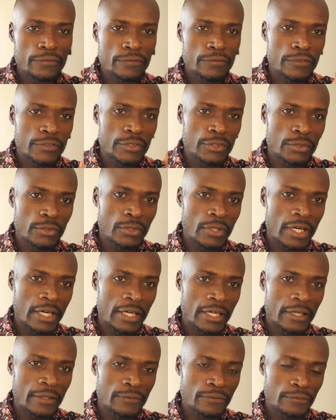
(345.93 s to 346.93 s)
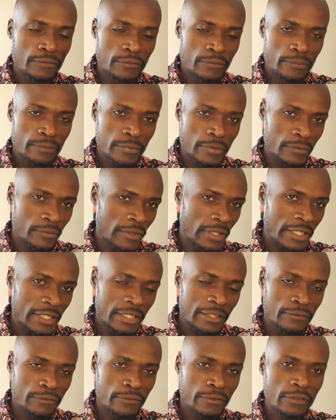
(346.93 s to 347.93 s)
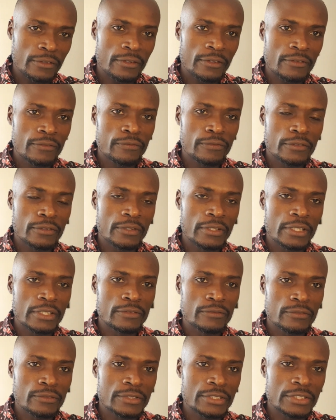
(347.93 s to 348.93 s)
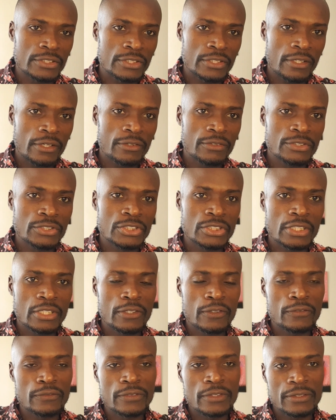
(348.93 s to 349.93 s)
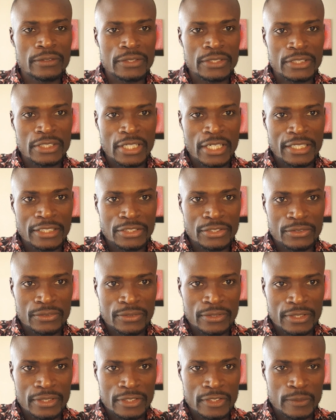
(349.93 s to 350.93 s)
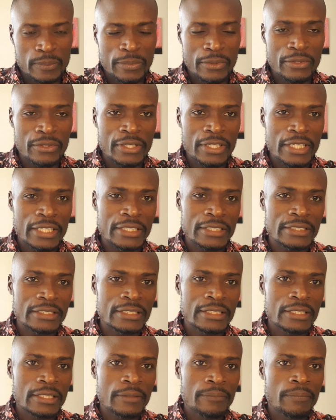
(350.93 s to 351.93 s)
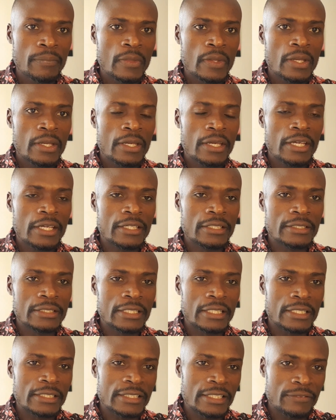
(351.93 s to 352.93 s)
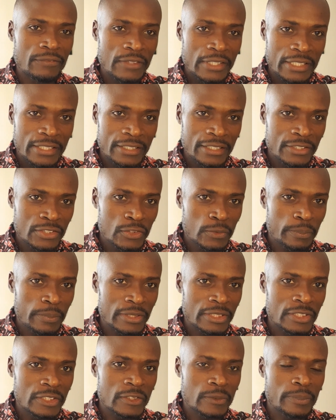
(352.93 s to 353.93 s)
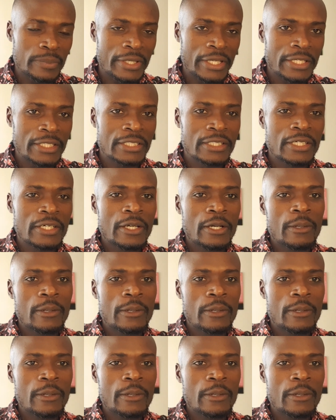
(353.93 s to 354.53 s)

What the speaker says: you have provided full disclosure of the research to the respondents and they've agreed to participate,